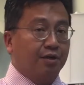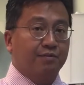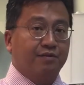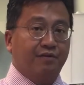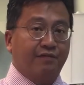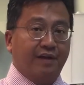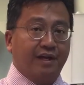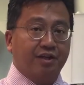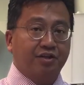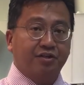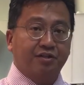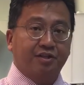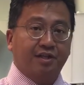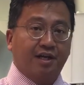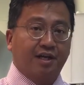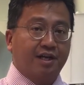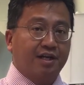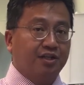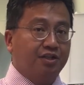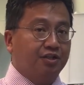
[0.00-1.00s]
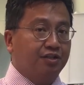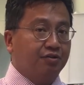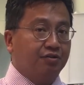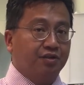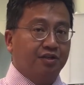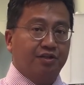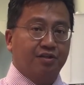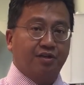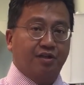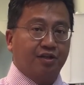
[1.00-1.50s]
In terms of
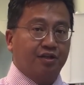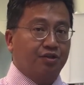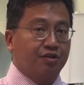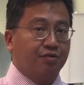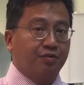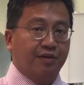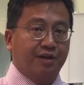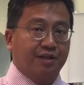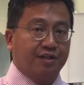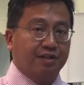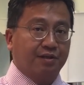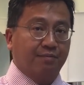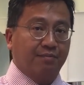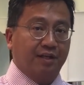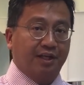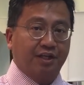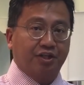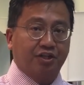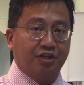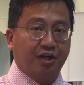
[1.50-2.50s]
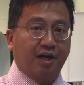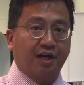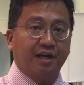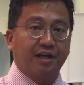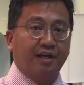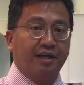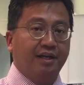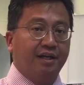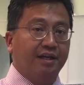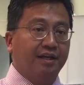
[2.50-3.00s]
exercise, you can start doing some like
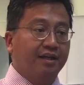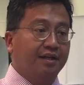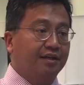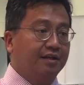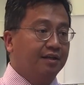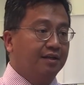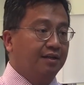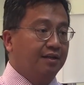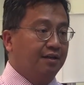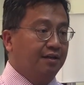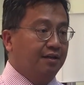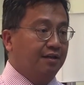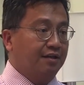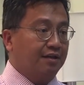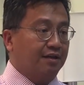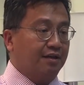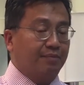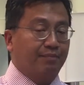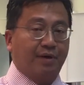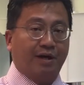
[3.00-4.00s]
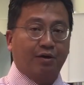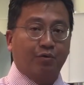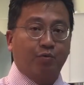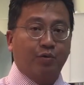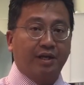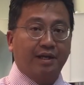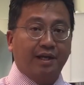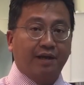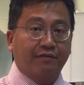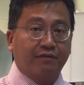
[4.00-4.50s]
jogging
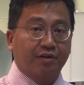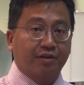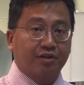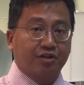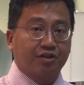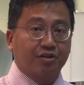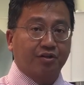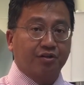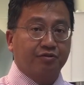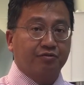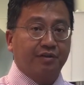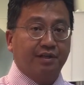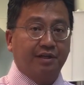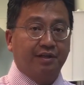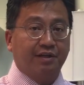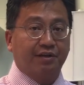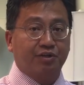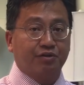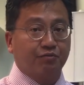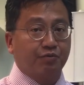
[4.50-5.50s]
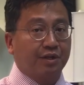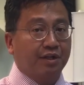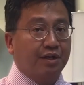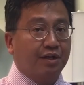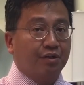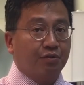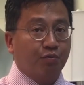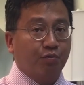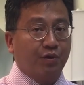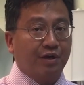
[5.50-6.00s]
about a week after the surgery.
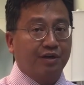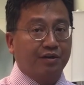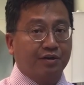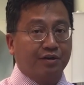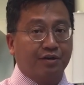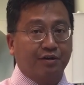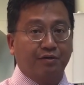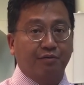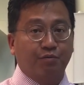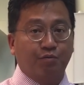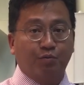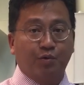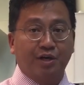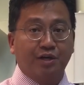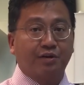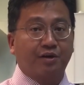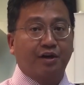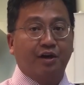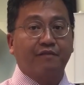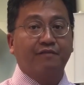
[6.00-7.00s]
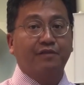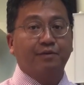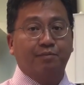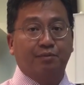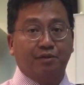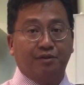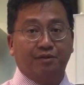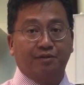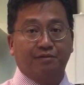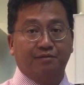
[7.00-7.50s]
It's really on when you're
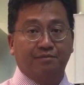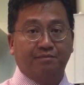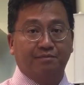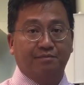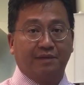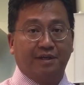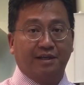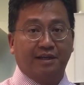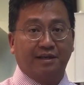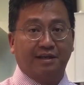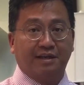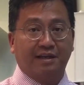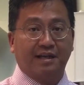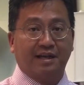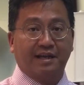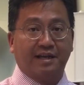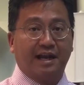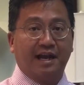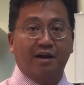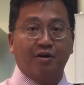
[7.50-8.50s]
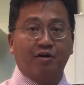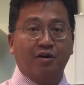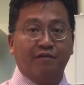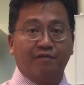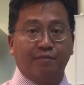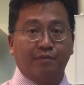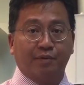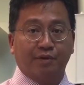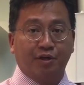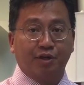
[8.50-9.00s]
comfortable and
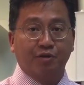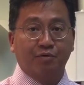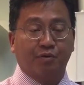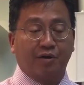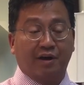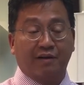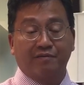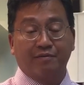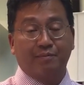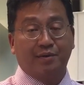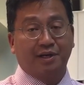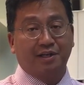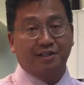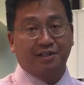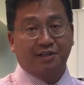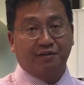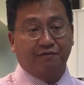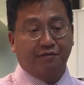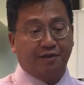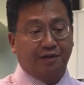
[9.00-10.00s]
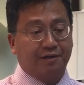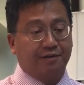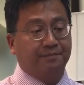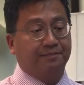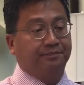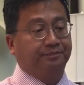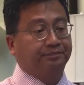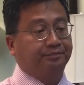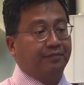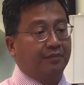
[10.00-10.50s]
how comfortable you are. Everybody's
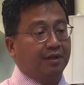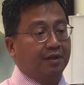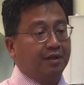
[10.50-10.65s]
different.